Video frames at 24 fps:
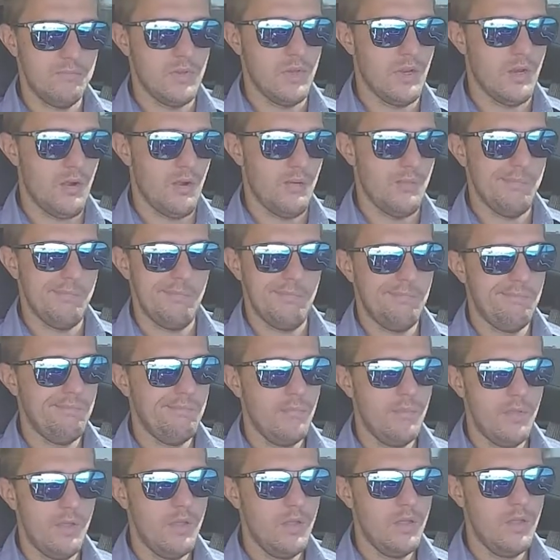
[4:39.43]
you know,
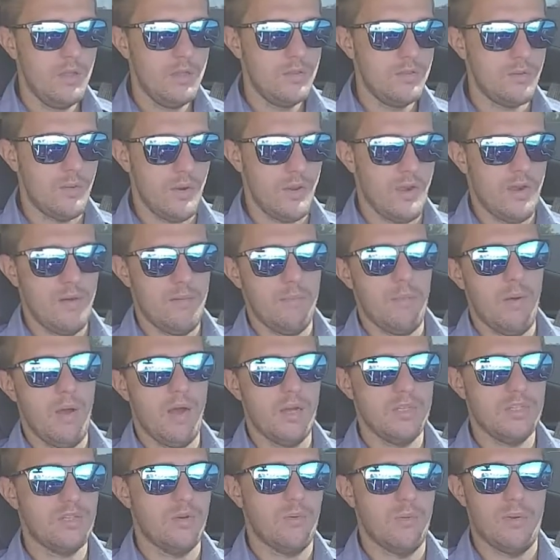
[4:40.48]

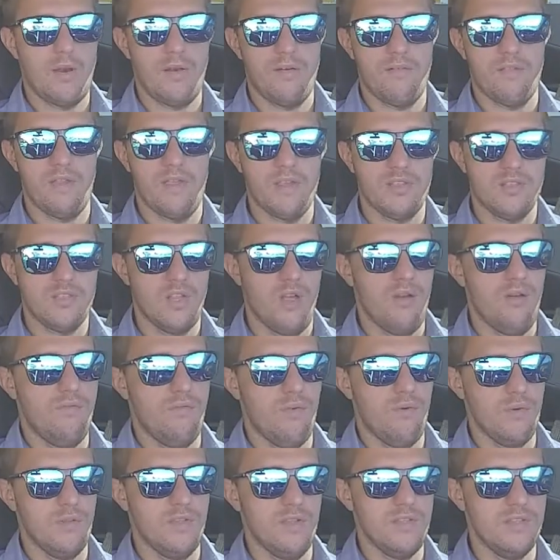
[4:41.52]
$300 or whatever they sell
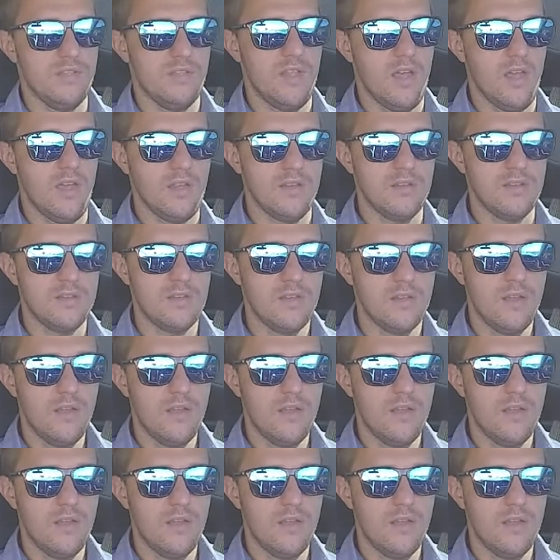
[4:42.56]
for these days.